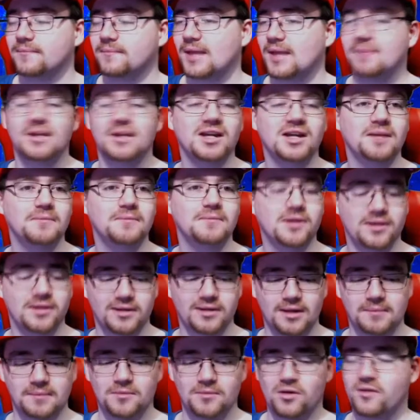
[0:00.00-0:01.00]
I mean, come on,
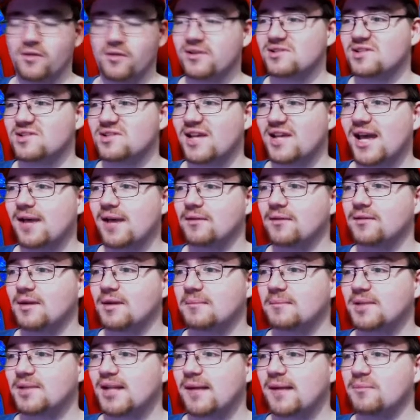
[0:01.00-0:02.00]
I'm always loud.
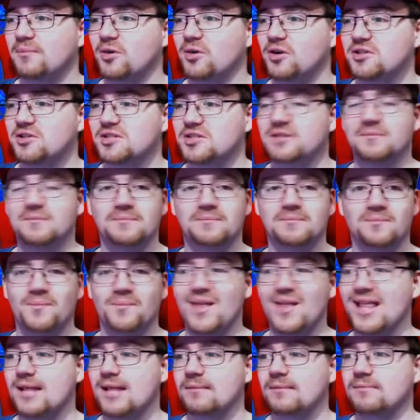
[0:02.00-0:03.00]
I'm a loud person.
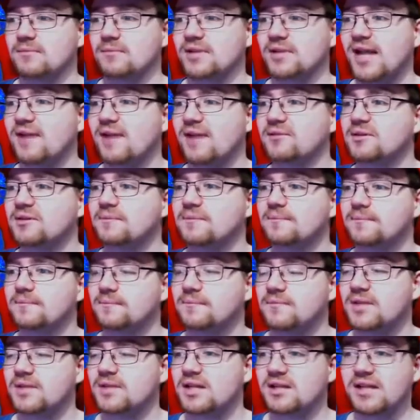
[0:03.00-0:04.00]
loud.
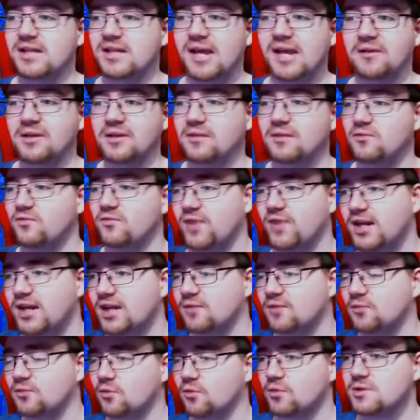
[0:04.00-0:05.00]
You're loud and funny,
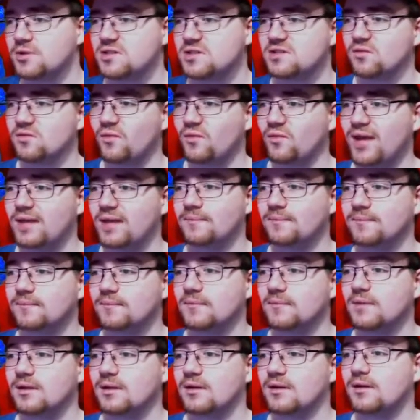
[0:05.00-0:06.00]
of course. Wait.
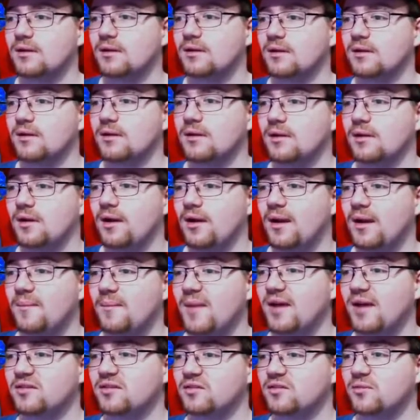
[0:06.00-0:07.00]
Alright,
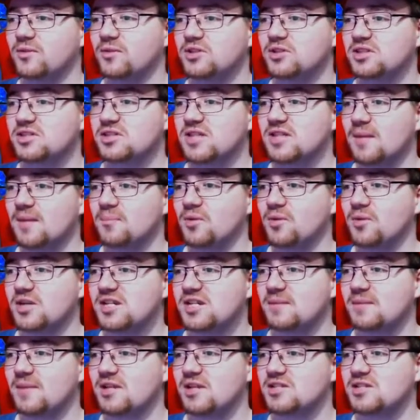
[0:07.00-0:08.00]
Bowser, would you stop
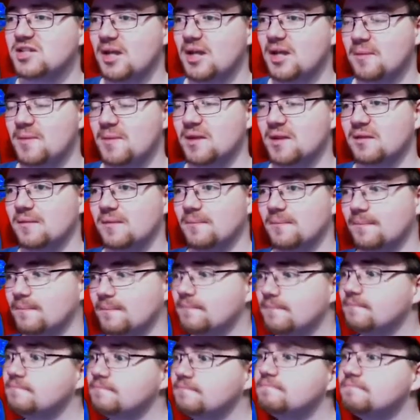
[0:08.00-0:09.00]
pushing me? Stop it.
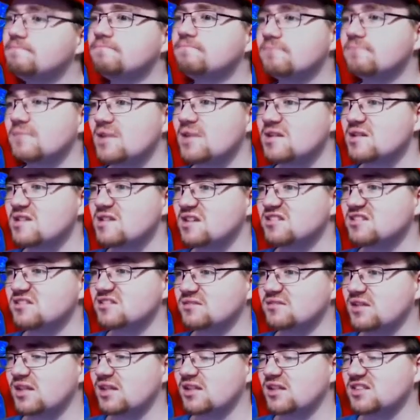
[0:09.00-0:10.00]
That's like
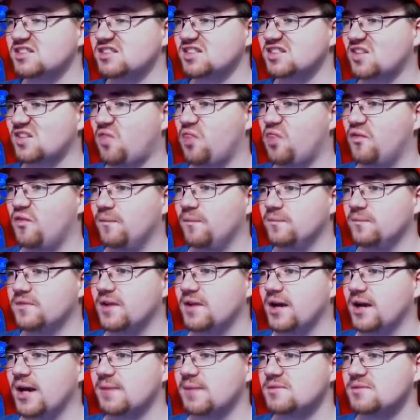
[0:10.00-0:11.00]
nearly six
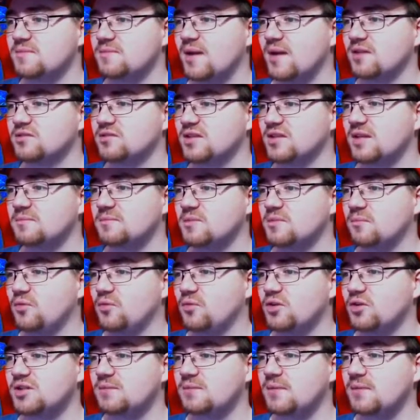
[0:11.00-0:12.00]
times Bowser keeps on
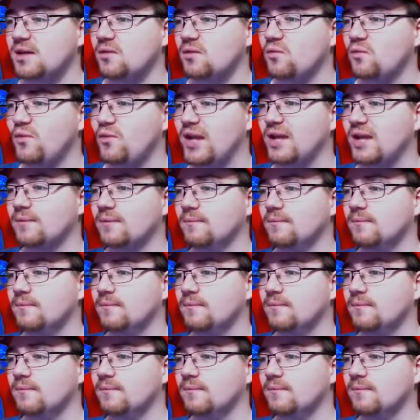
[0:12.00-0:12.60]
pushing me. Wait.